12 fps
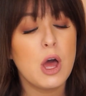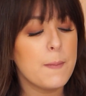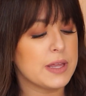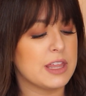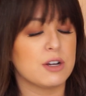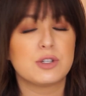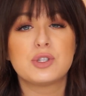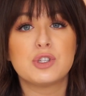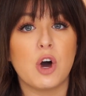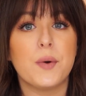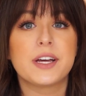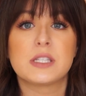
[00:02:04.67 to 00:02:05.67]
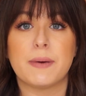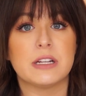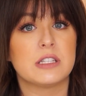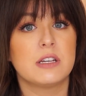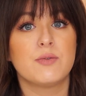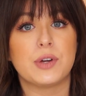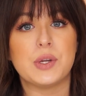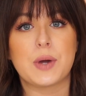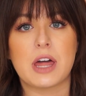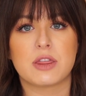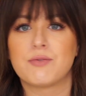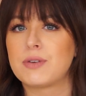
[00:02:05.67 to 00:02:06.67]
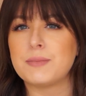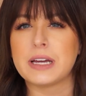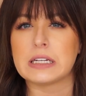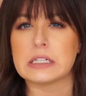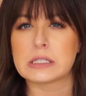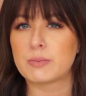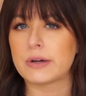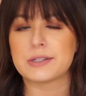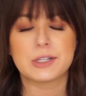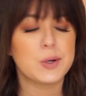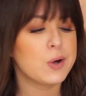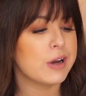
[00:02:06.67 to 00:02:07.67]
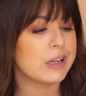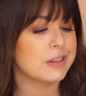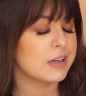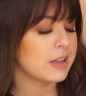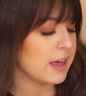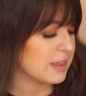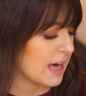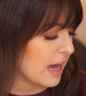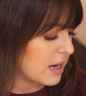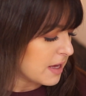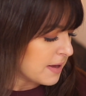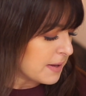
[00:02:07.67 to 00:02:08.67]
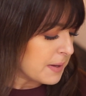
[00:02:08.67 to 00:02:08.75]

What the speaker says: but they're so expensive when you get them from like Nespresso or anything like that.